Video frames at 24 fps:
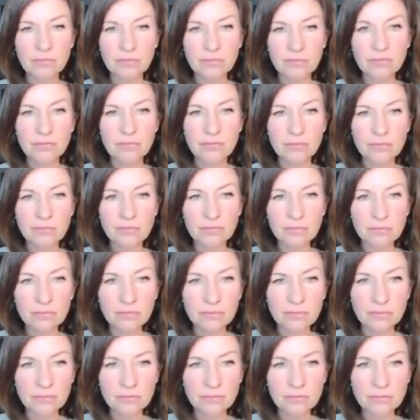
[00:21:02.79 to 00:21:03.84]

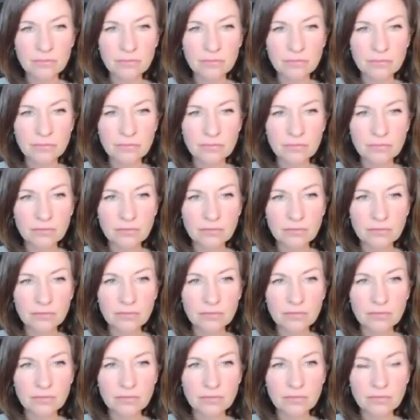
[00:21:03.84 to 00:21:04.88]

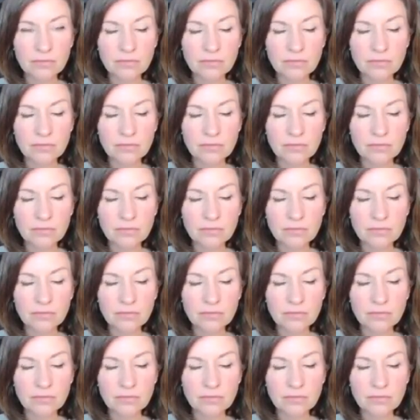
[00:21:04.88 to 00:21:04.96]
No words are spoken by the person on screen.